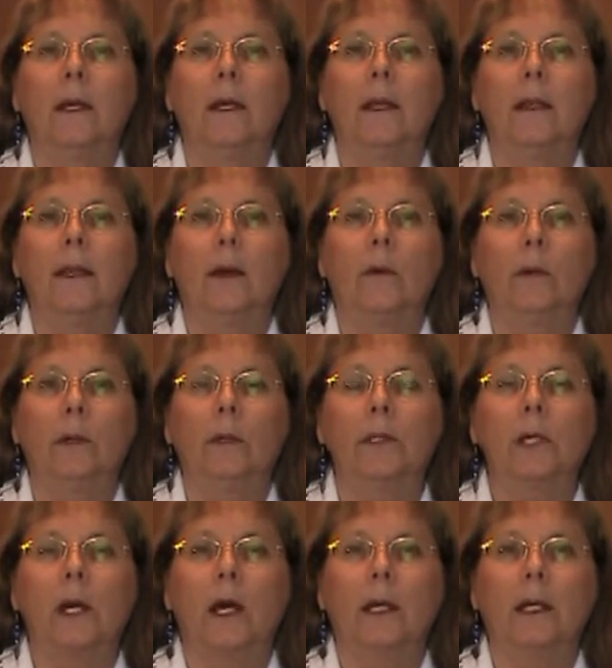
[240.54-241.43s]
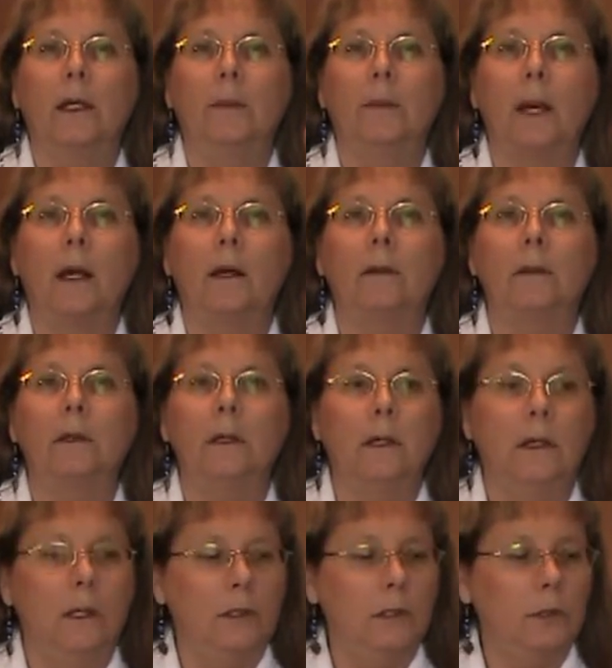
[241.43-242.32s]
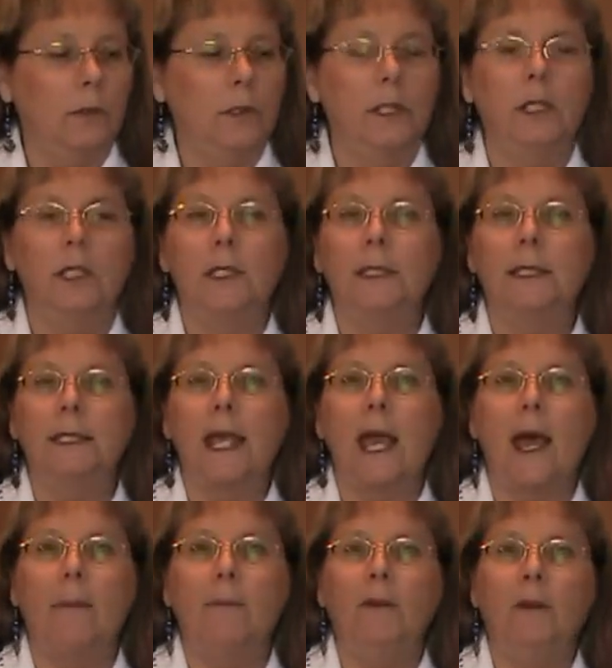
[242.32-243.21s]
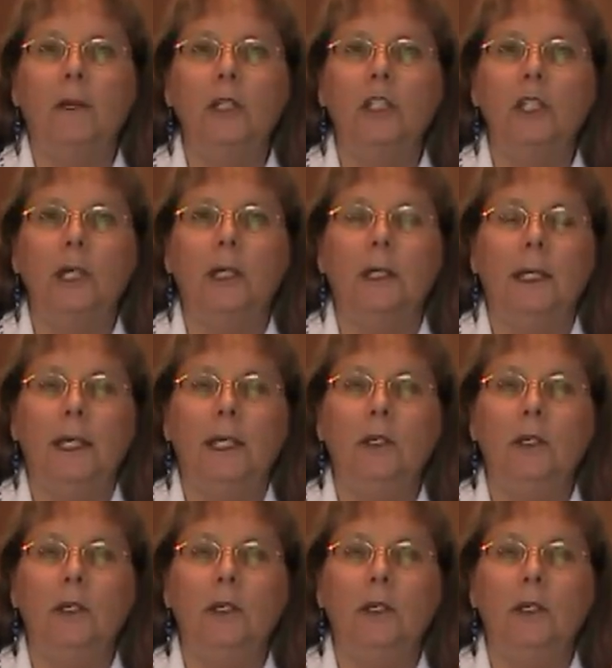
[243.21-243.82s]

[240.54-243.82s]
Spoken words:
that we were talking about. So we're going to just tap very gently.